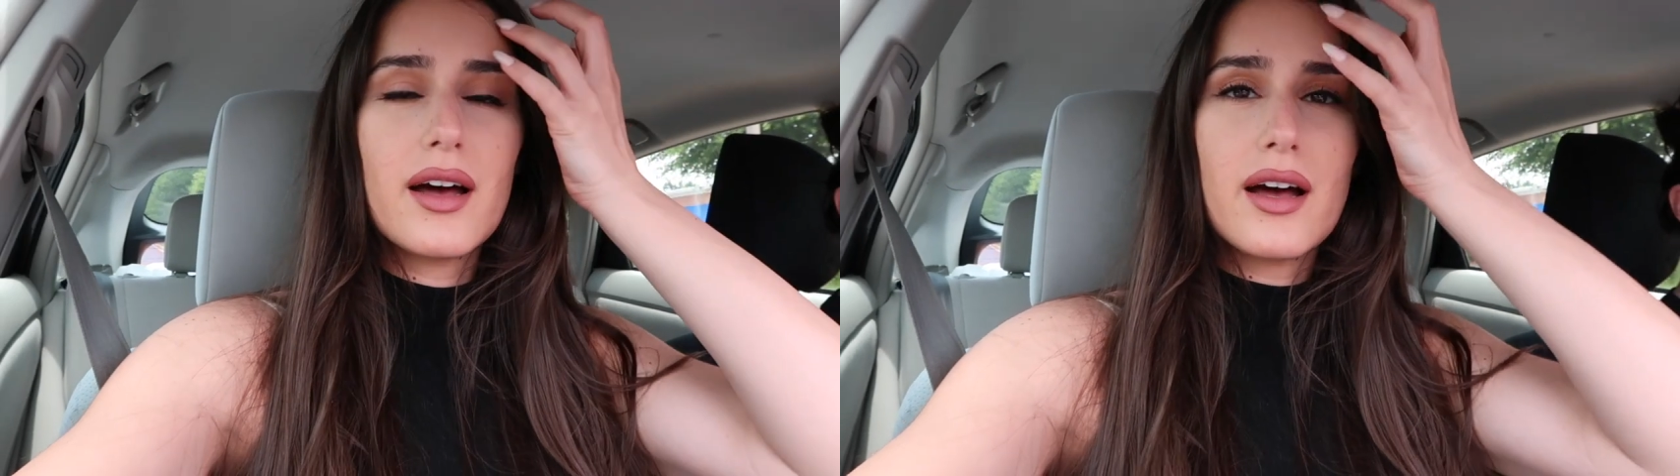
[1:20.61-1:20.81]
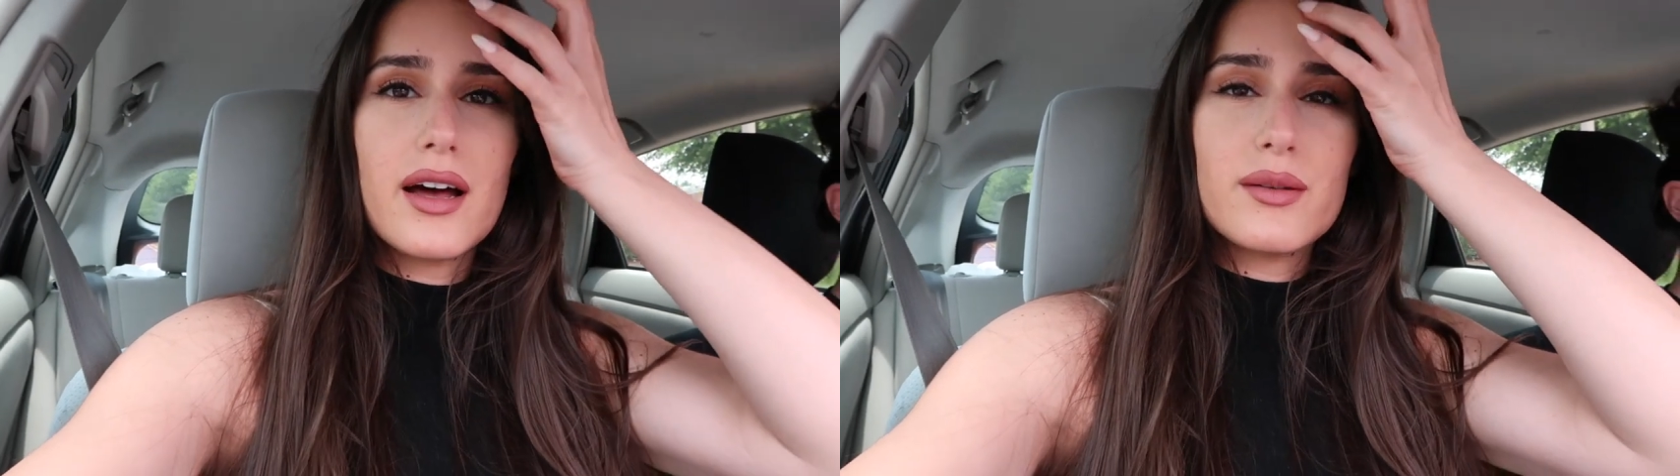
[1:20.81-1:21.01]

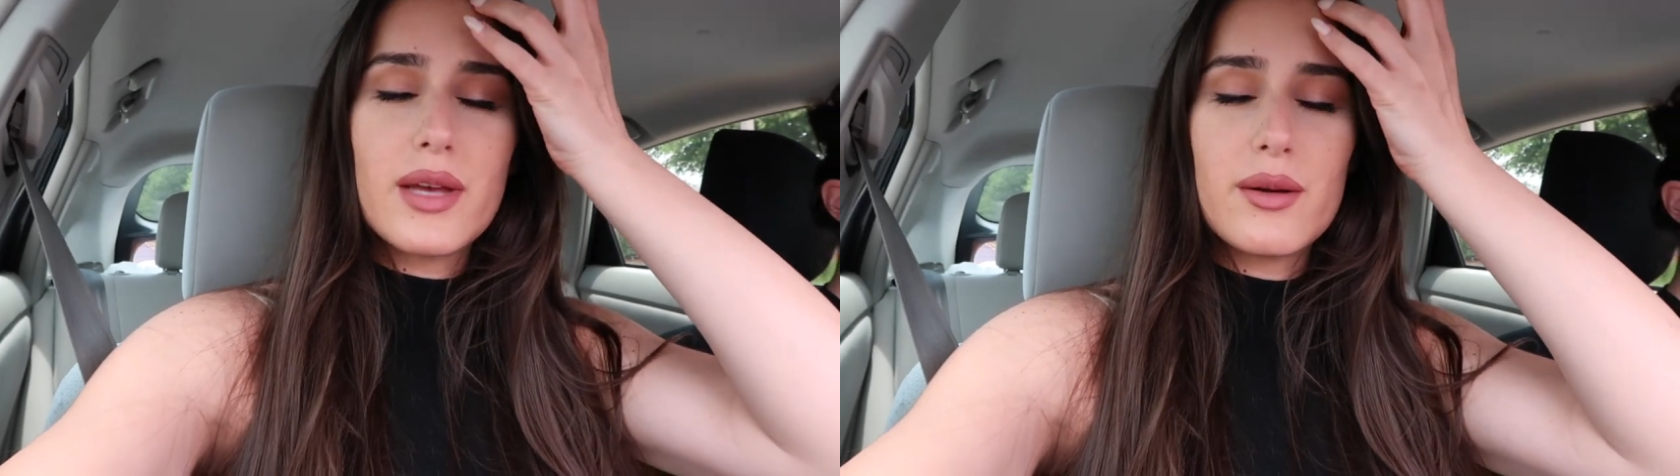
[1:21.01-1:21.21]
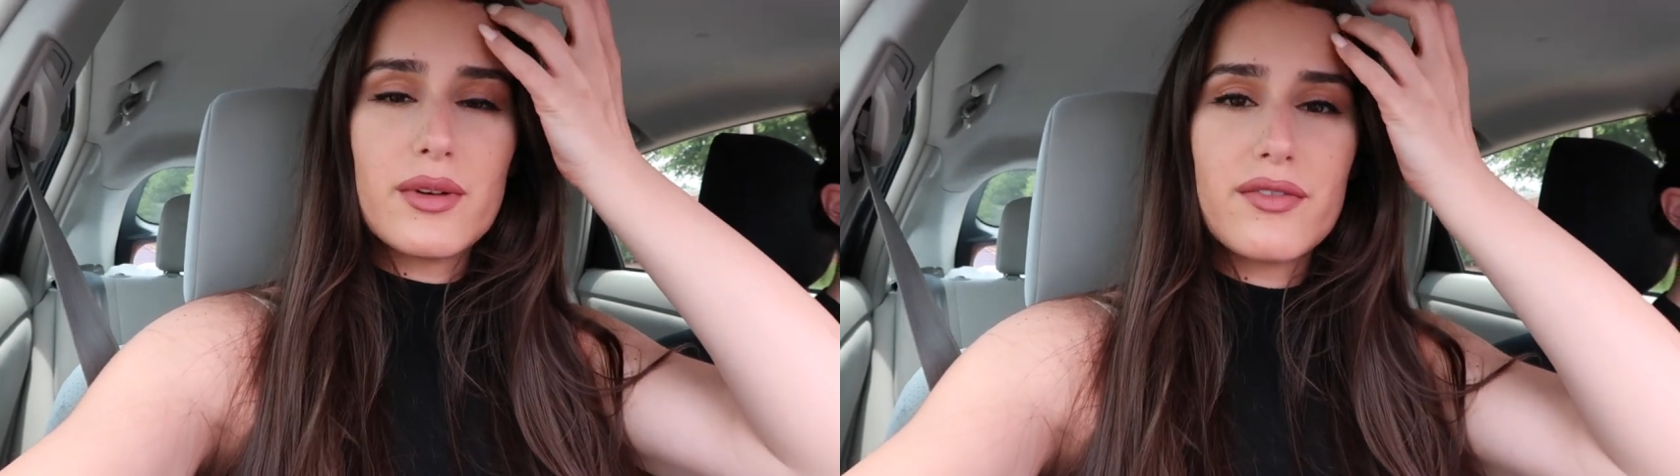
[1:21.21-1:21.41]

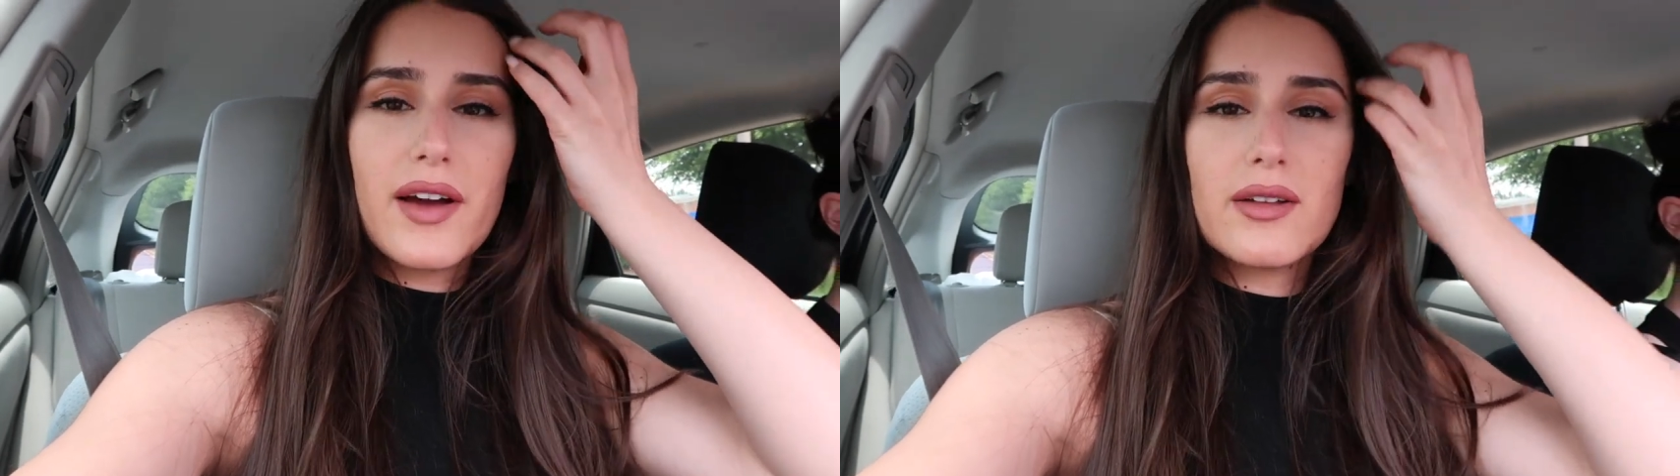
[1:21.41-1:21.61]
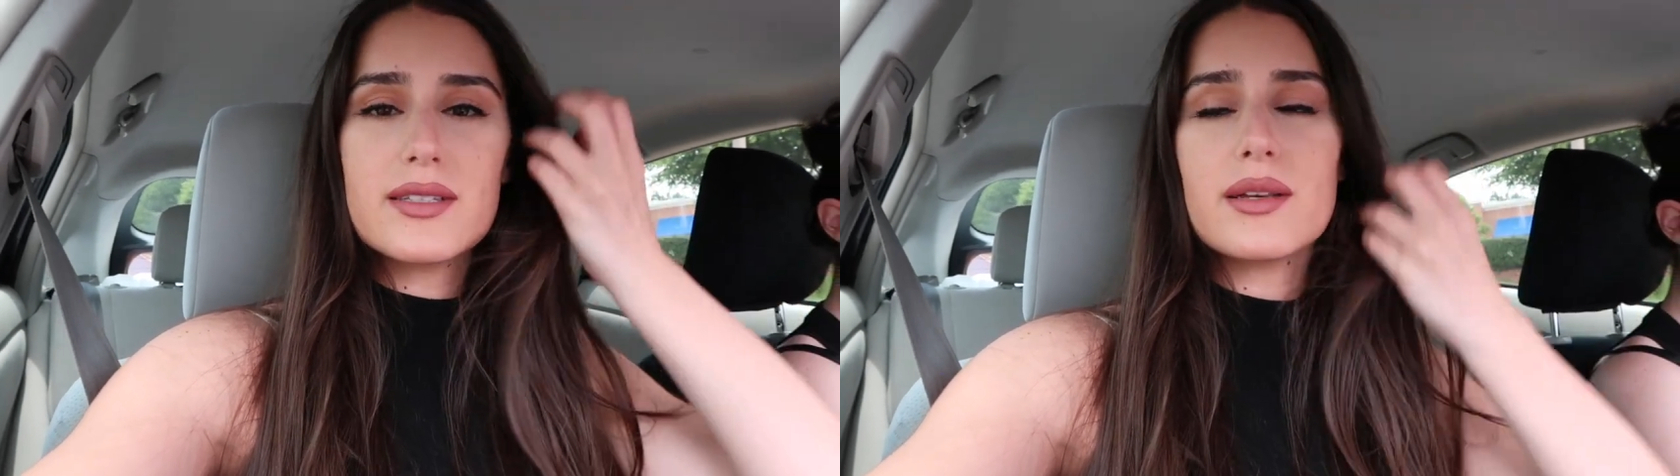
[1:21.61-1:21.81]
and we
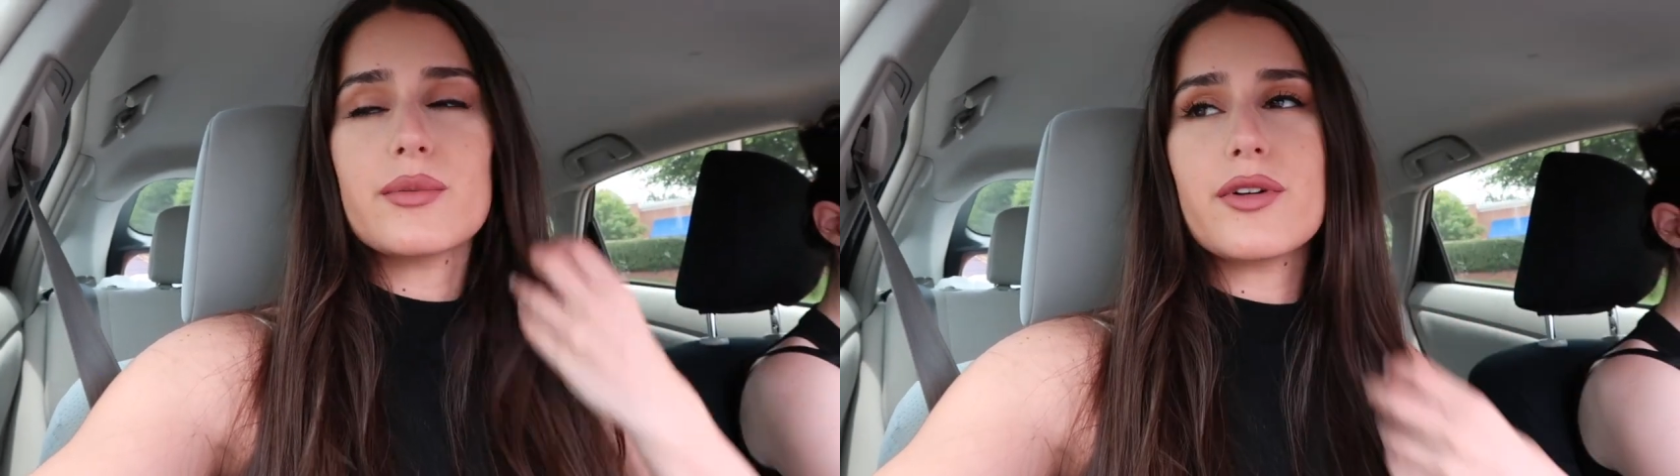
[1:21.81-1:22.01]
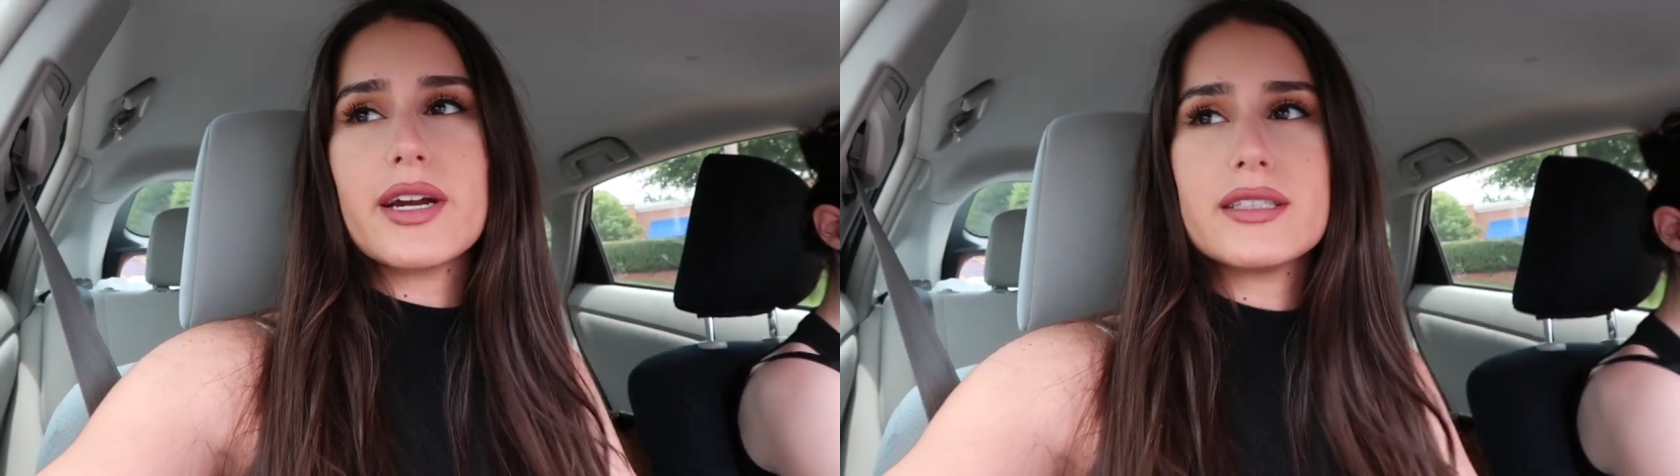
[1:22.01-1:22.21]
found
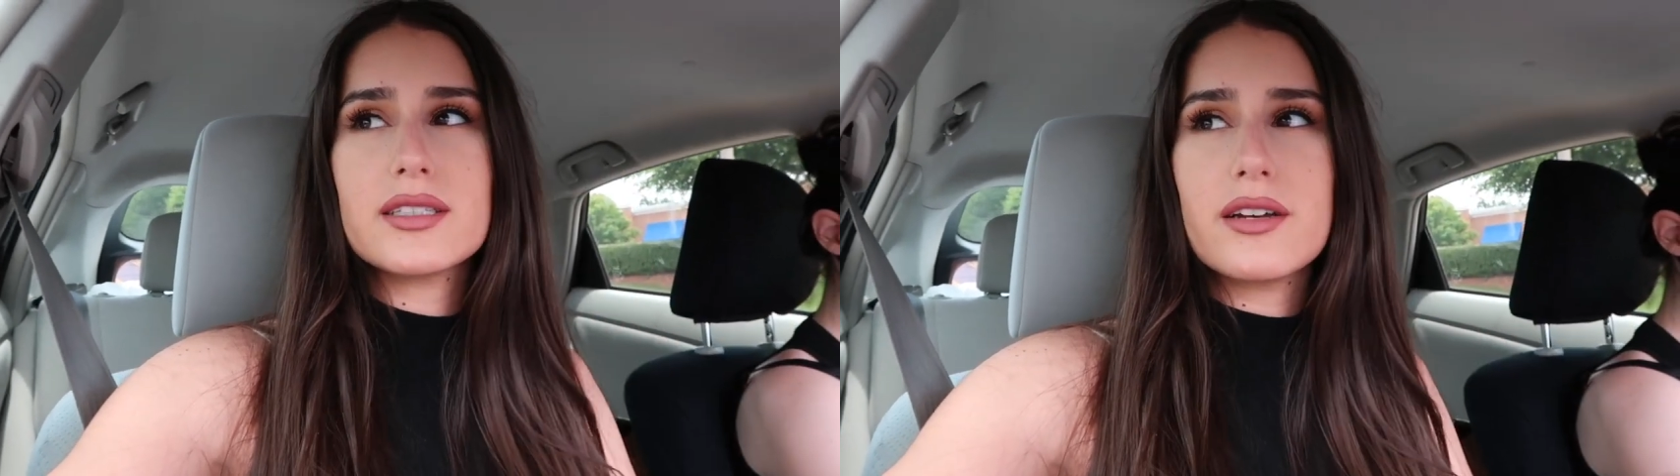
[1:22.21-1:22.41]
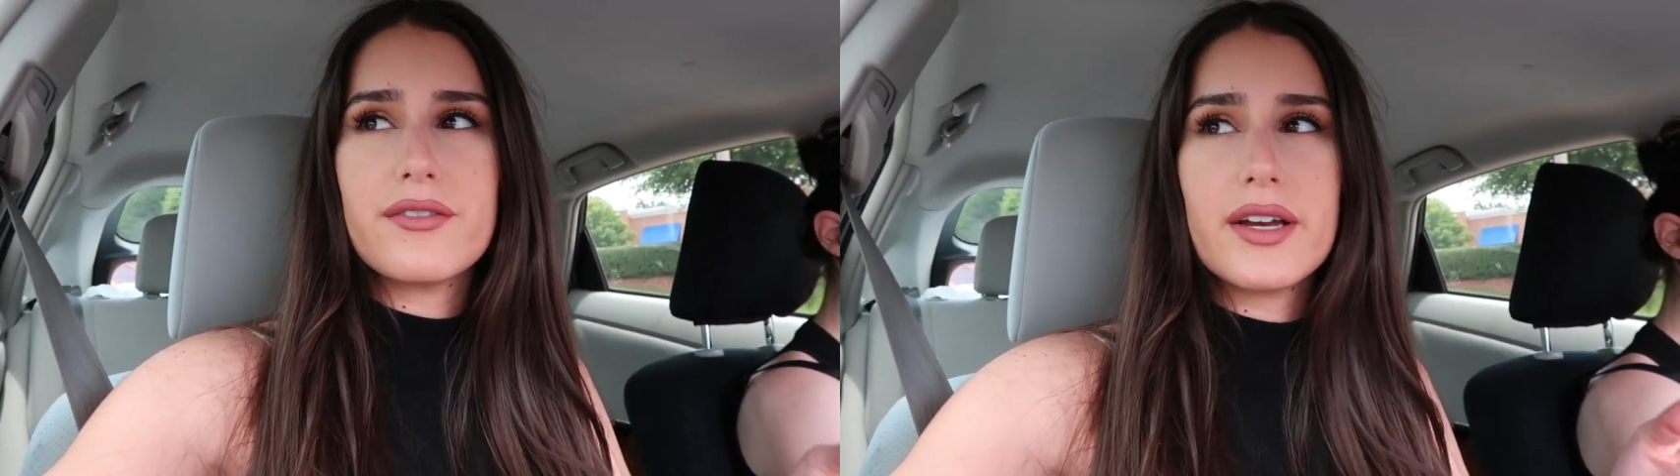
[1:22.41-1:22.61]
some great
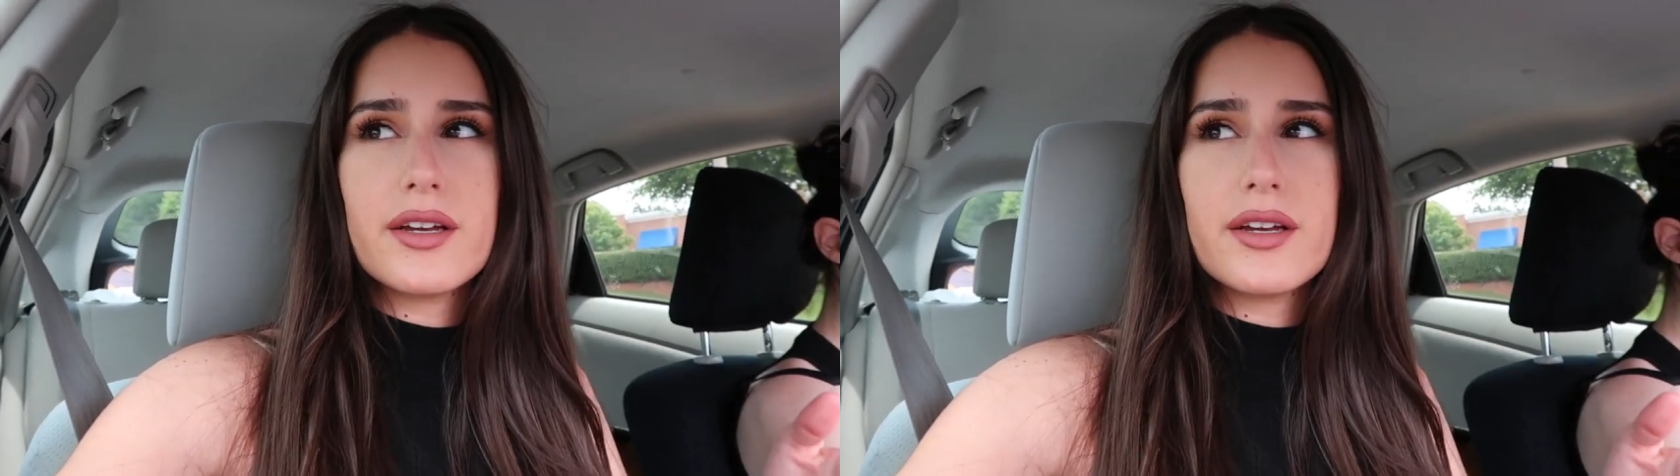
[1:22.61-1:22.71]
stuff at